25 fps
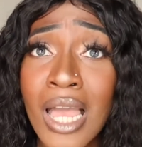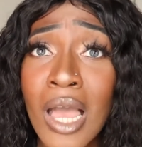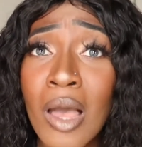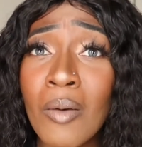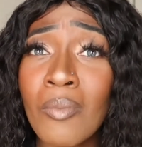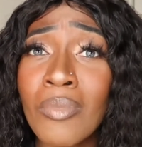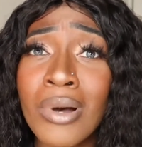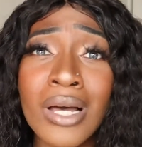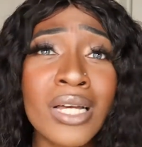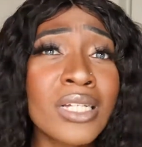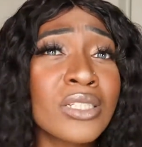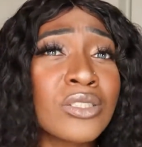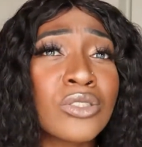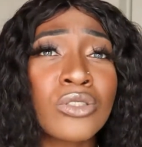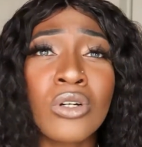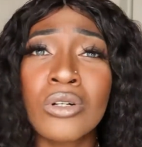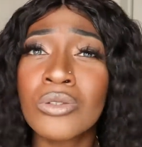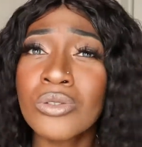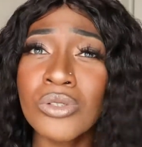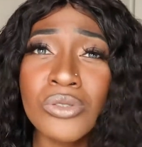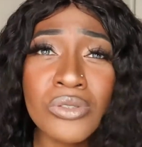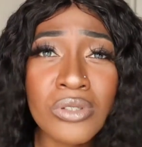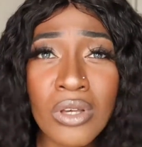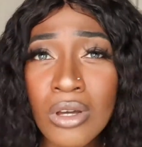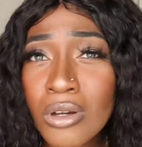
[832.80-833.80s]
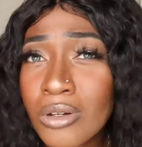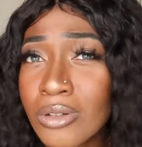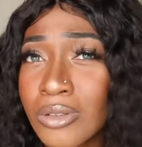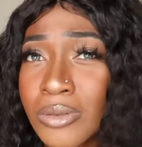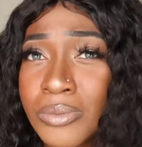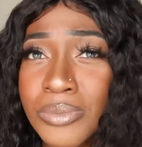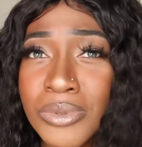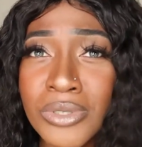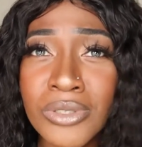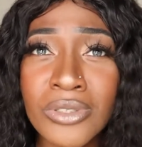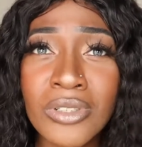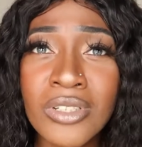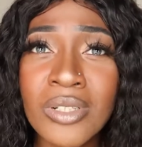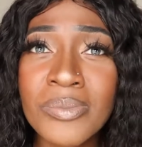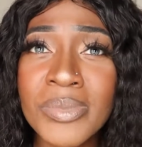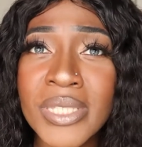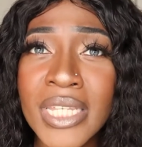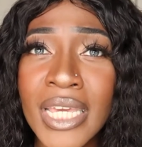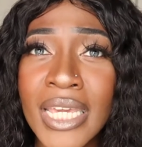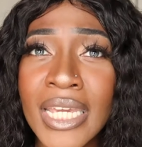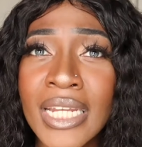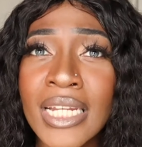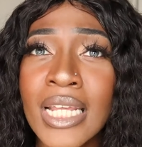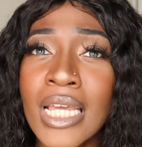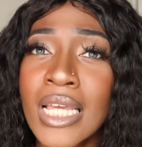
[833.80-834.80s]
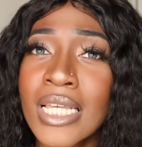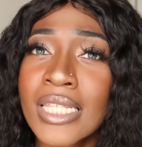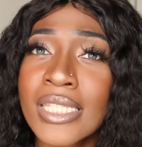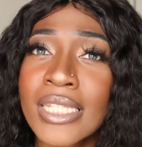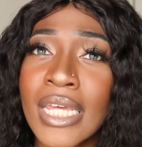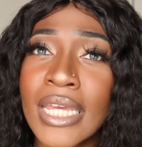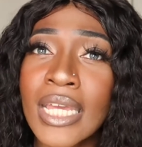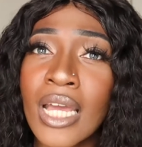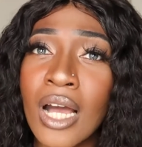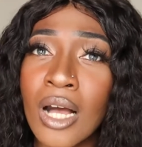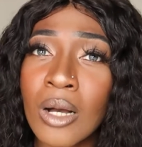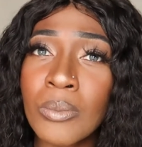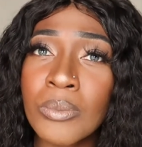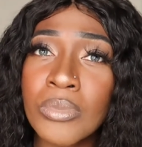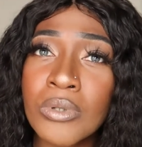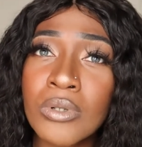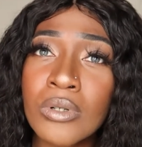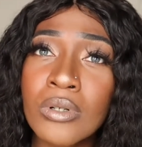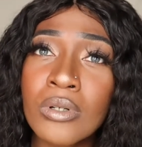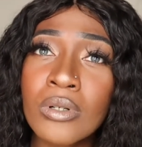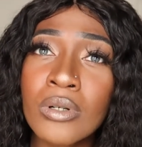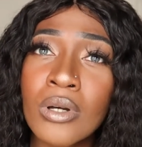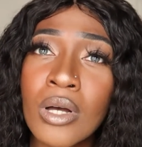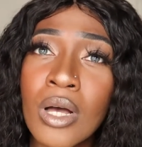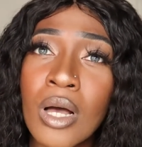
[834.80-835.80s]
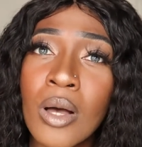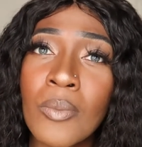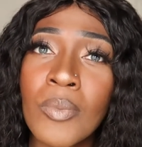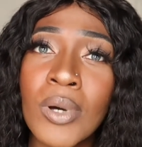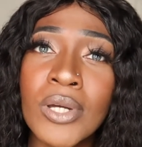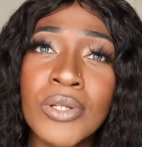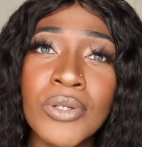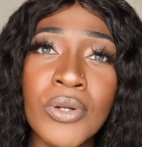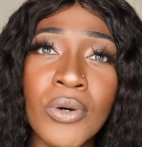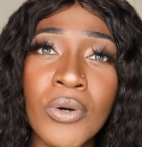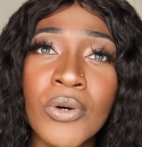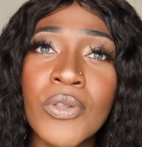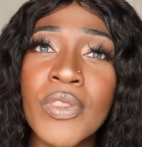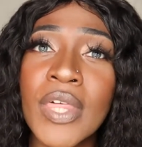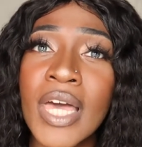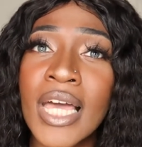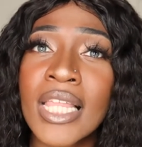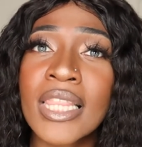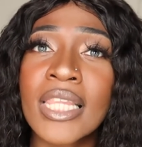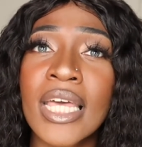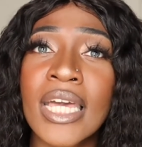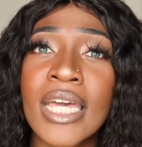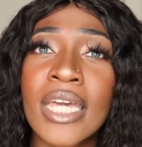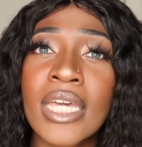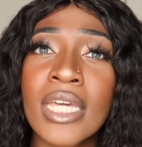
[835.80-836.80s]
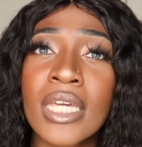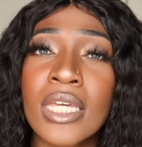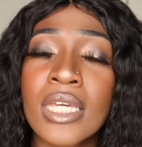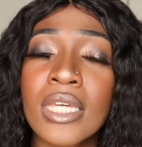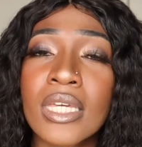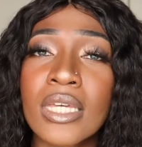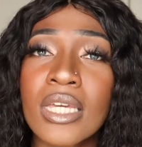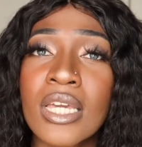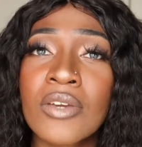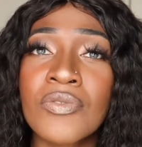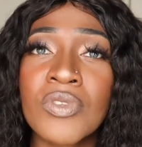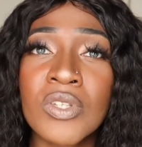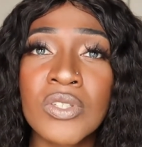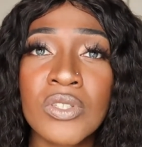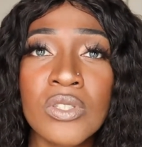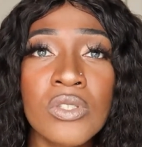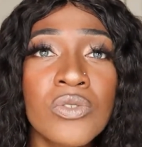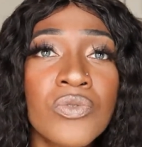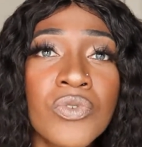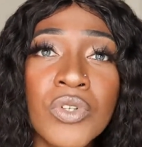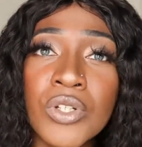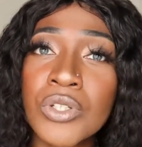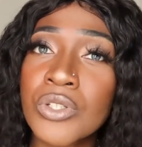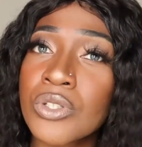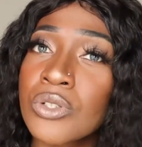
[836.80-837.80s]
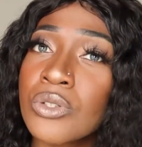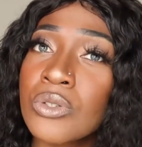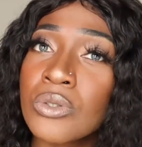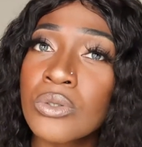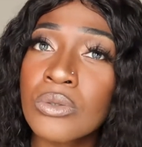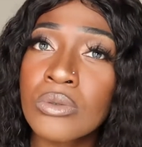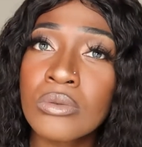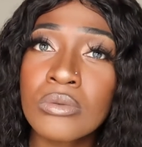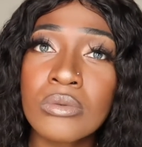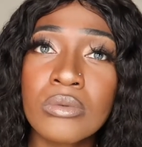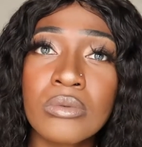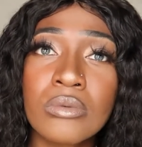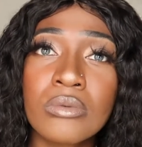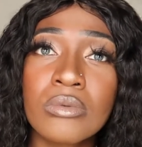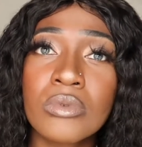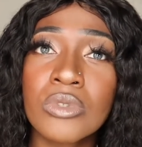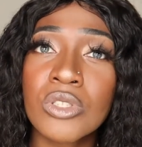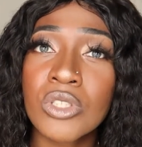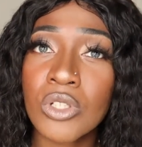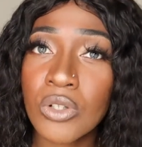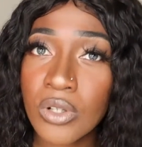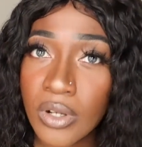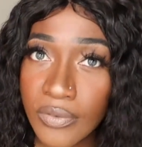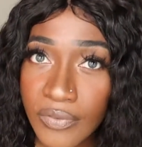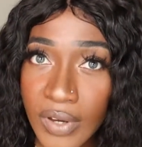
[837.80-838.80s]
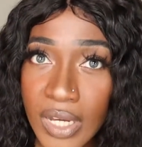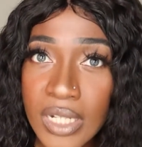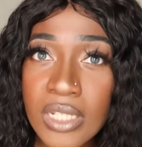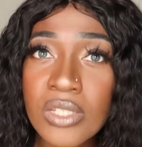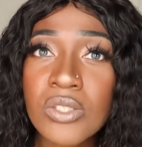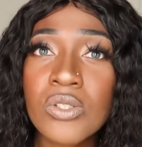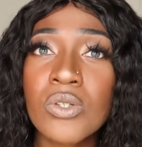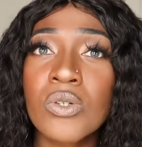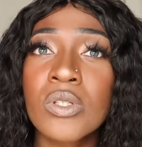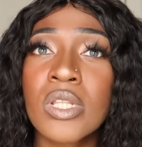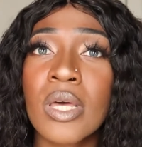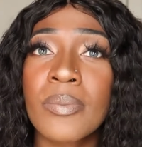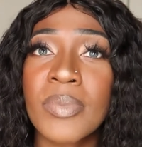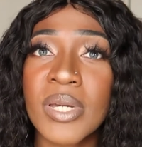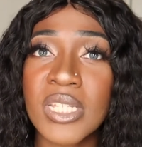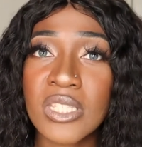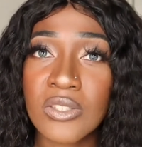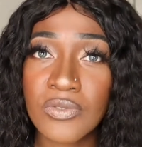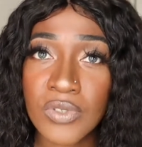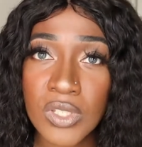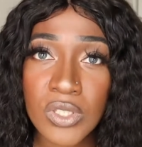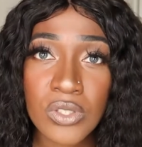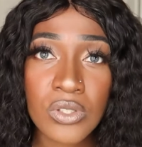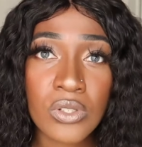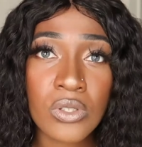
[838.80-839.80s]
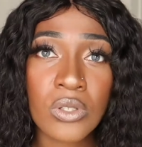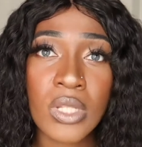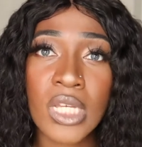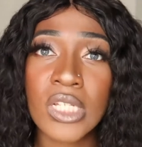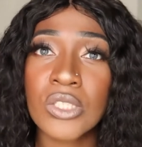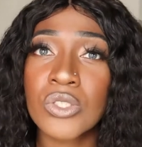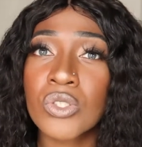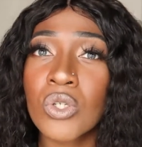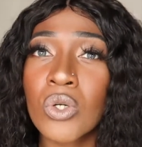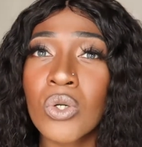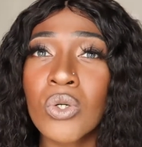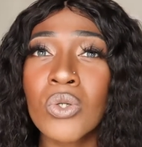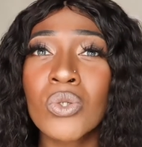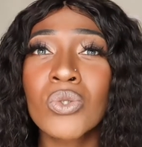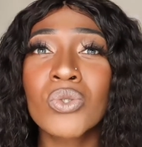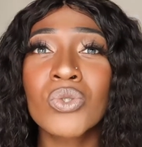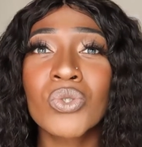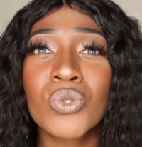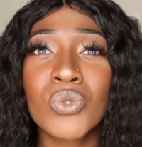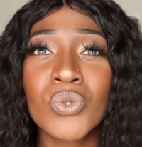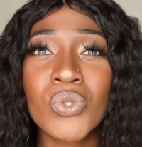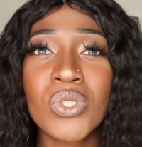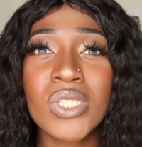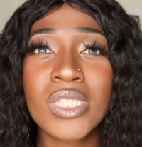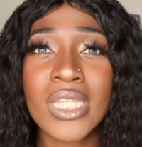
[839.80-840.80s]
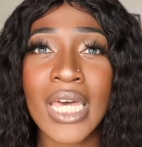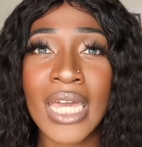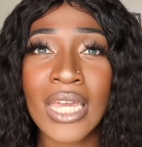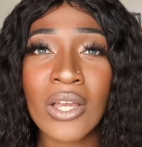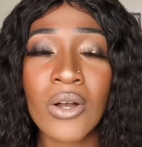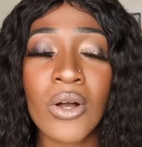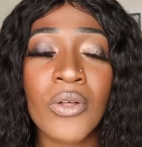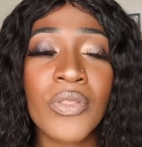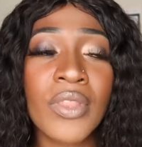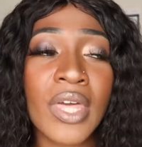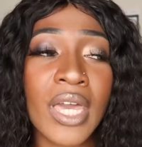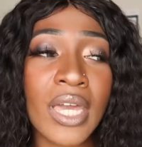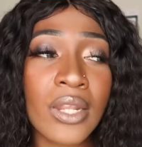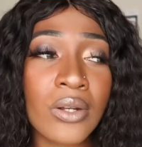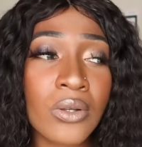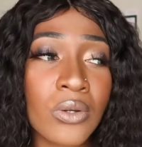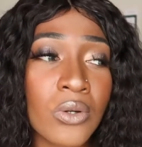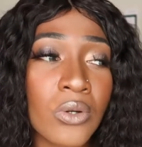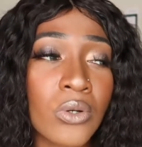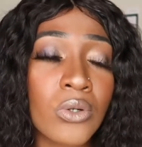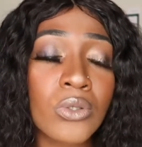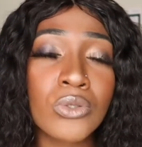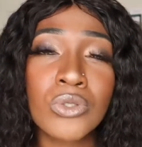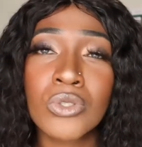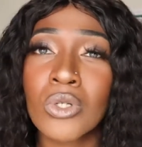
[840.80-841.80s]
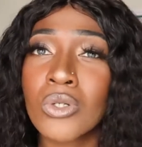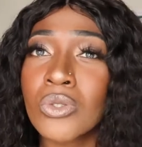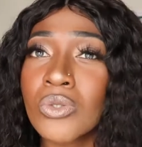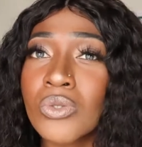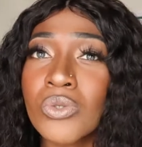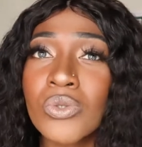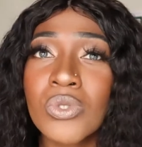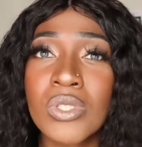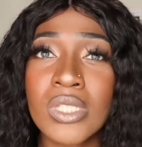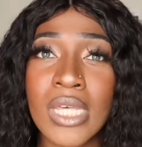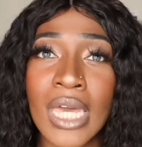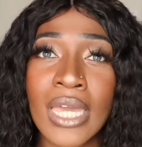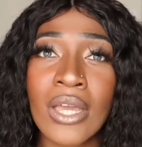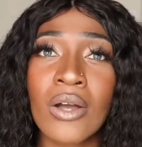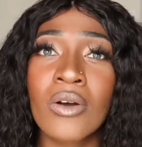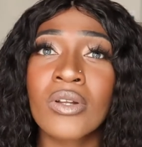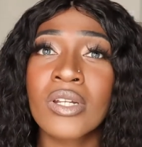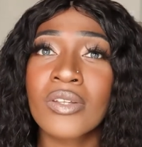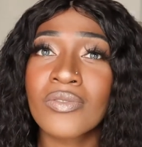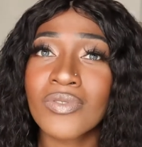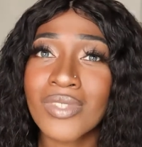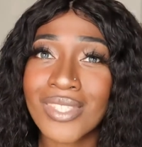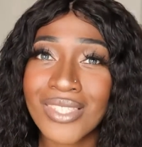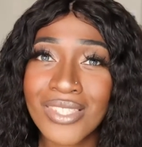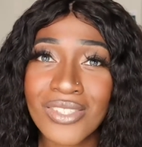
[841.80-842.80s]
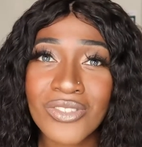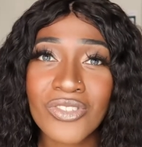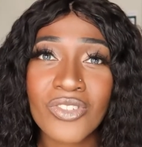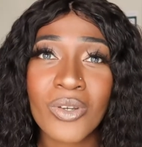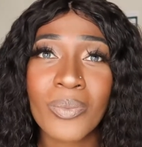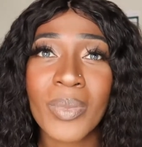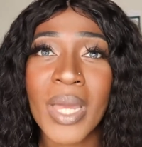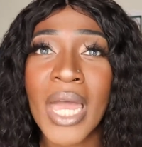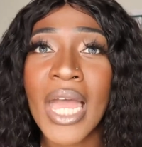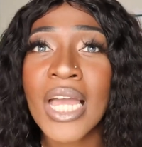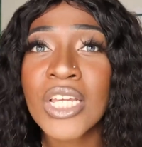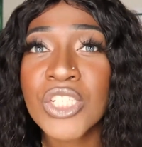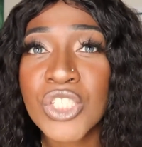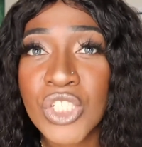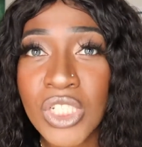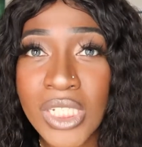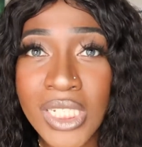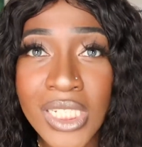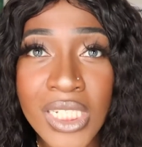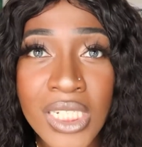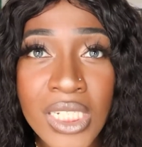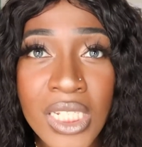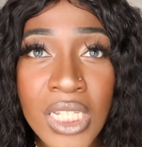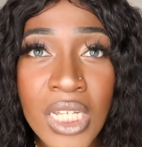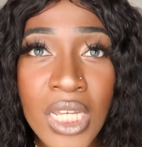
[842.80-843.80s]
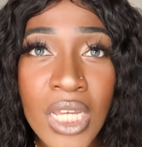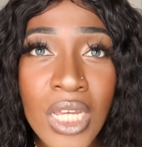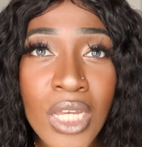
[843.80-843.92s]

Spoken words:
But don't lose hope, you know what I'm saying? Stay humble, but know that like if this is for you, you're gonna find a school that best fits you. Like, don't lose sight on the end goal. Don't lose sight on if this is your passion.